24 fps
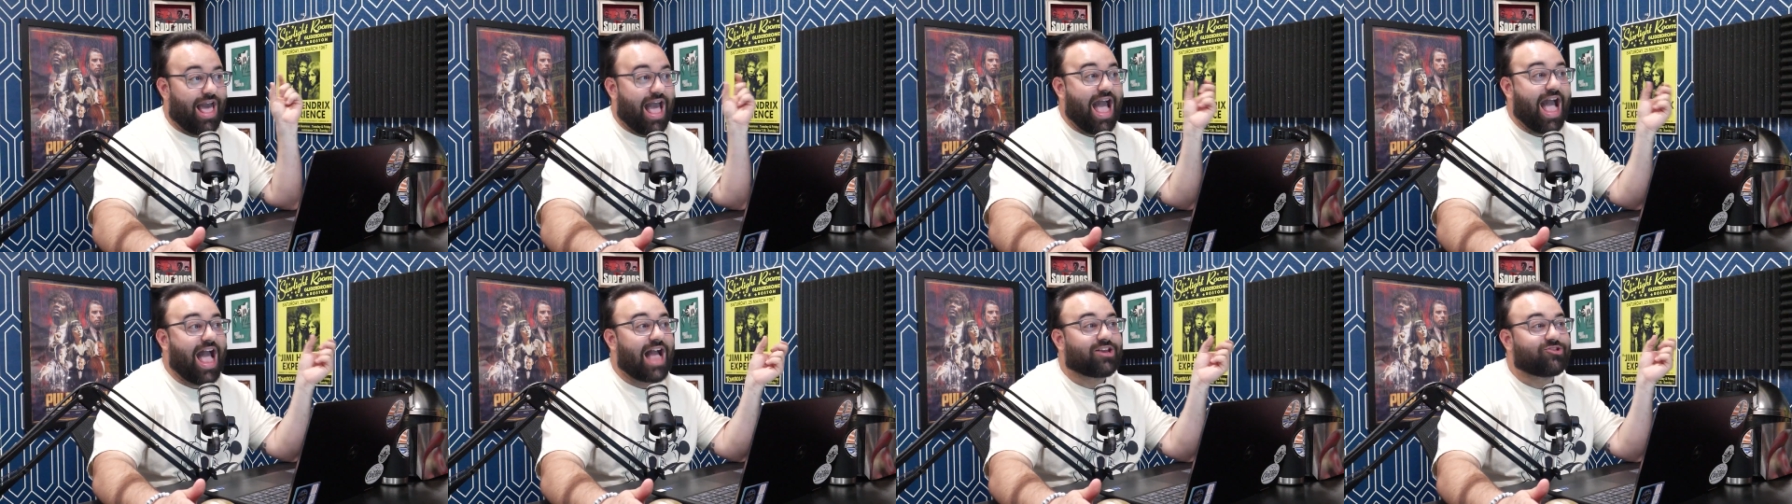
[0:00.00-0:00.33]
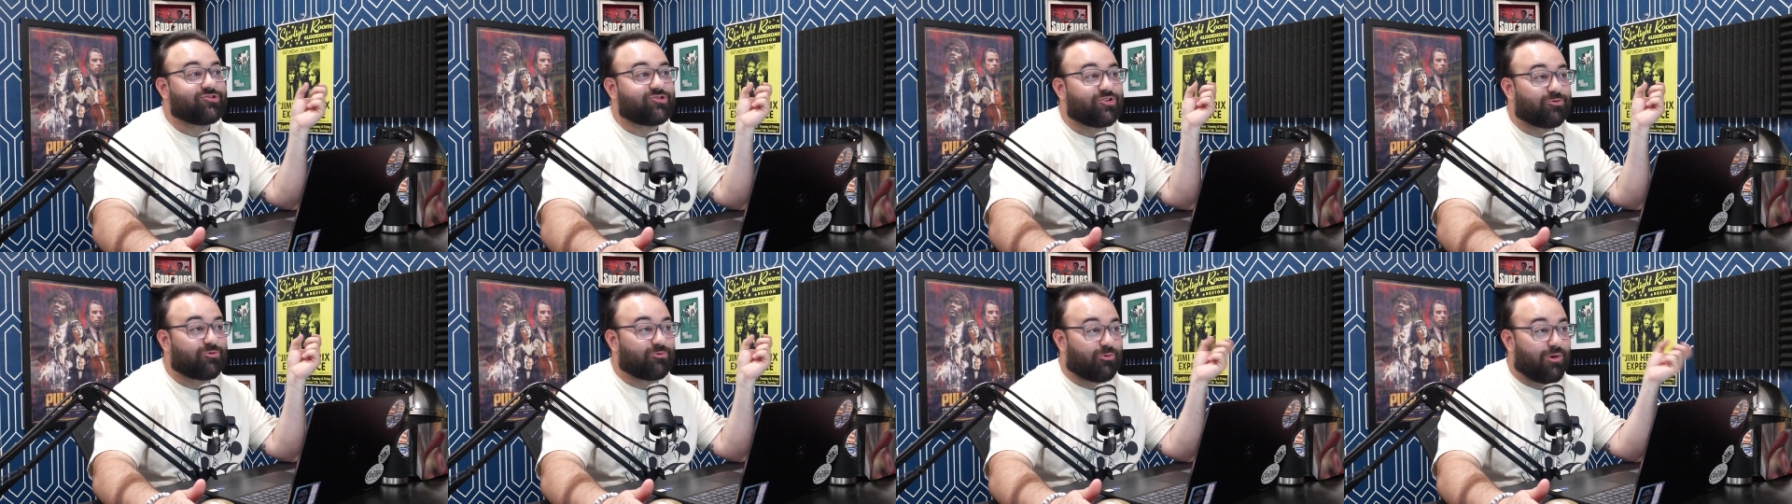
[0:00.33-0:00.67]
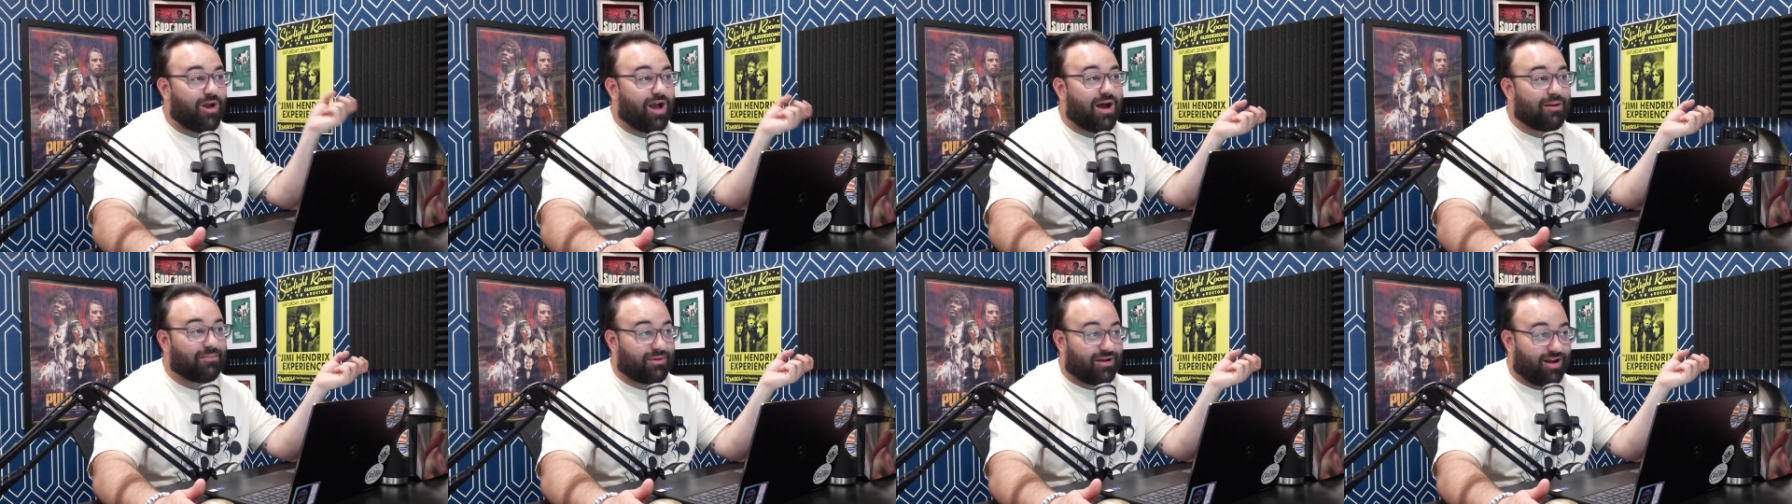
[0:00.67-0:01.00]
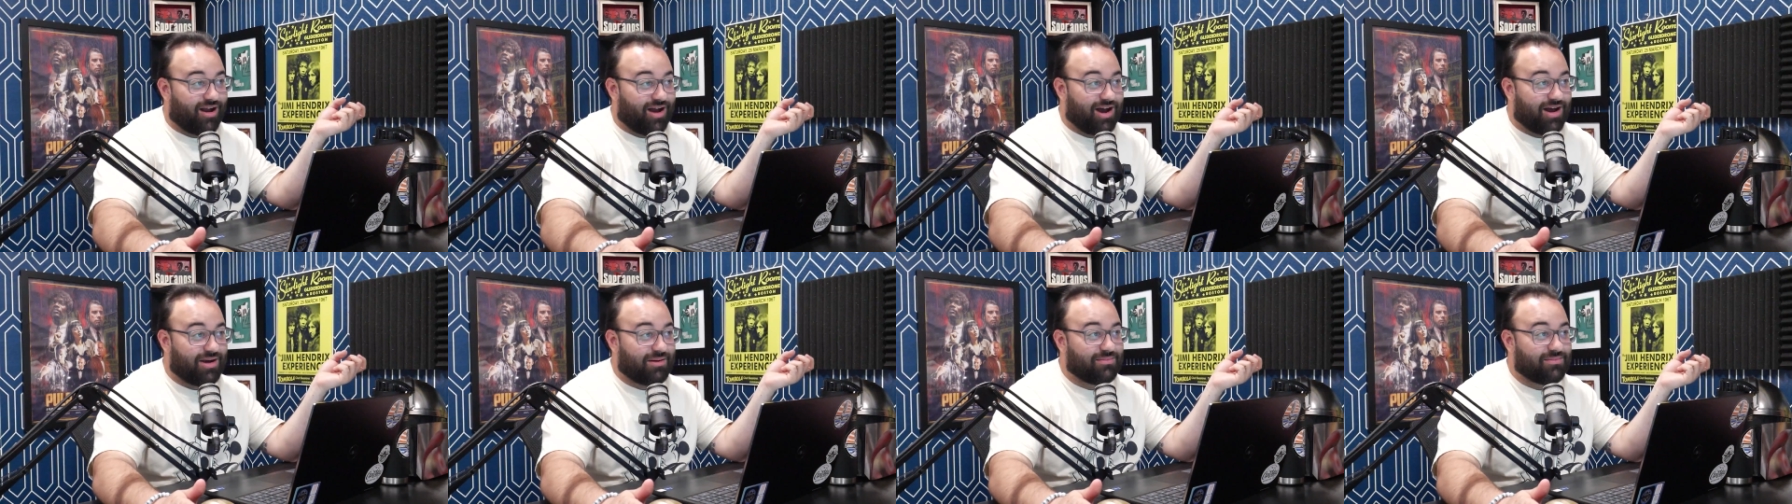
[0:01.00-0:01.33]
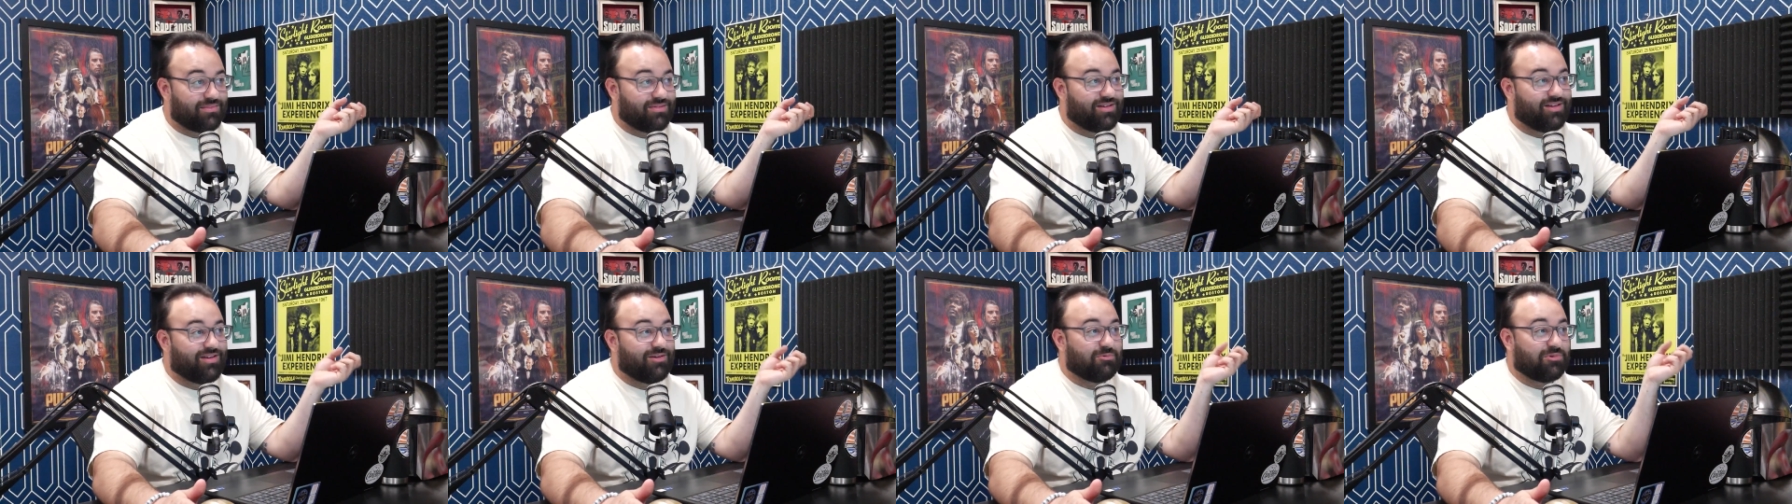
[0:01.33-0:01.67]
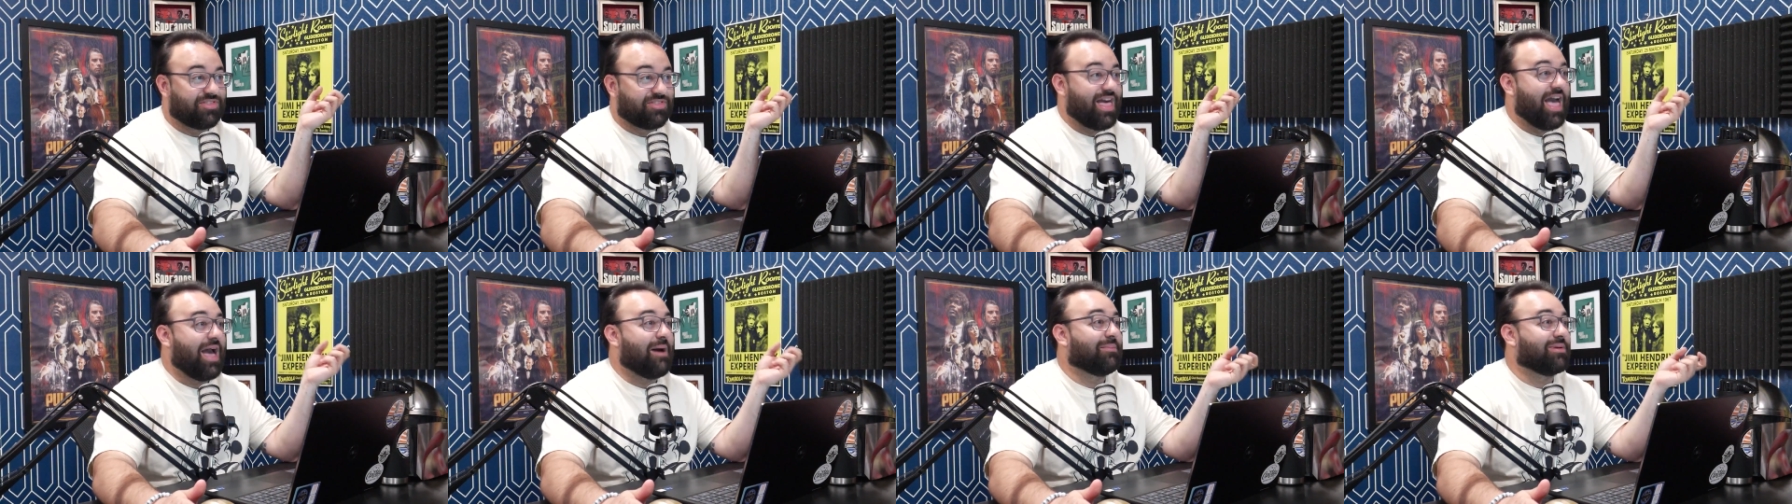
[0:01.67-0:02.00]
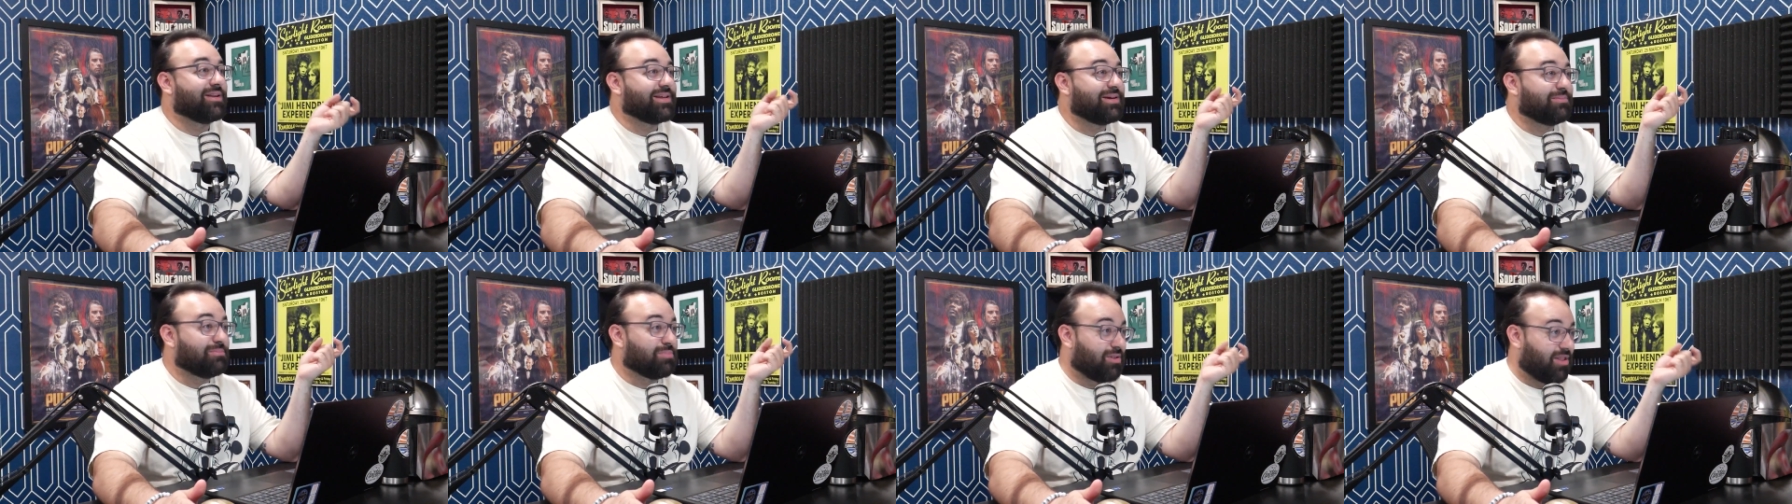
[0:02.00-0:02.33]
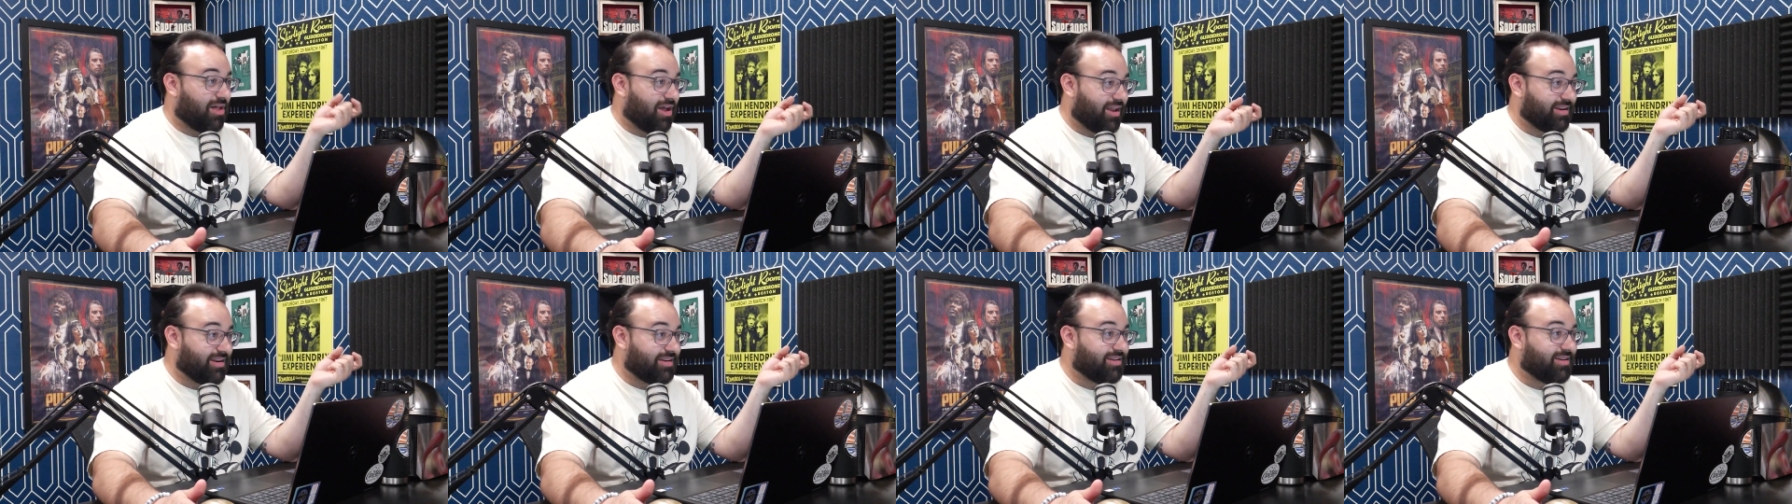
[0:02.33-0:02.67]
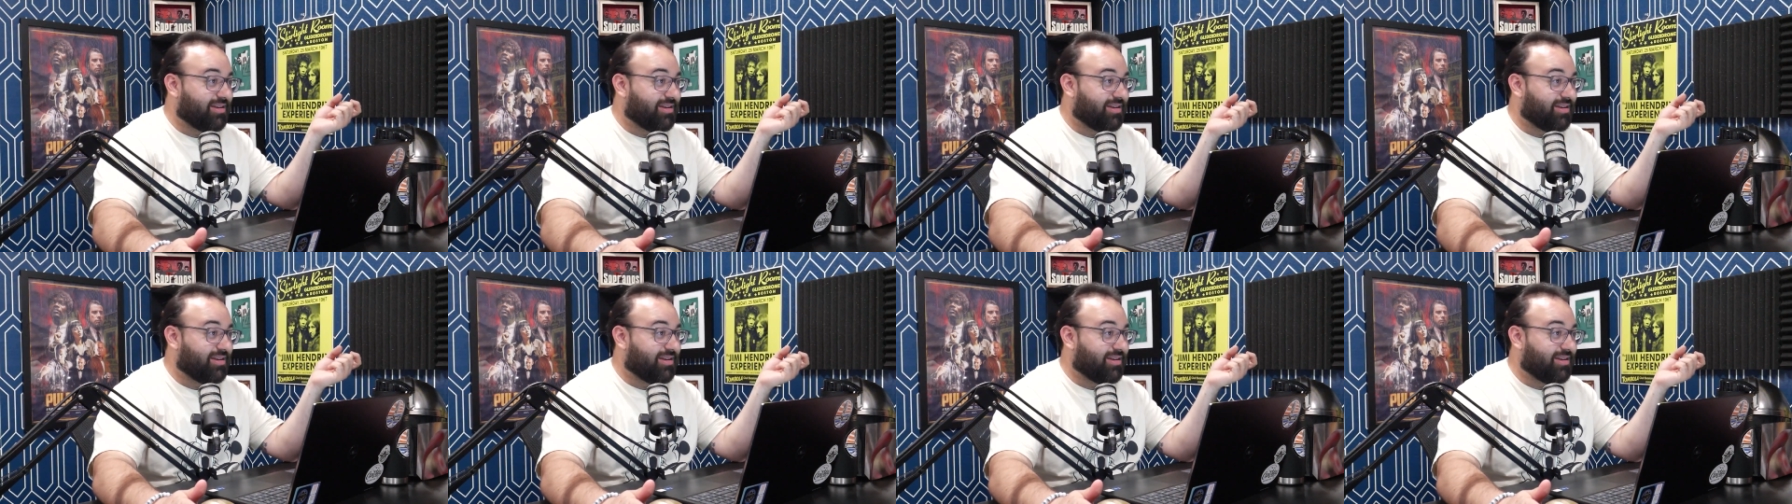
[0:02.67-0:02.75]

action rom-com with Emily Blunt,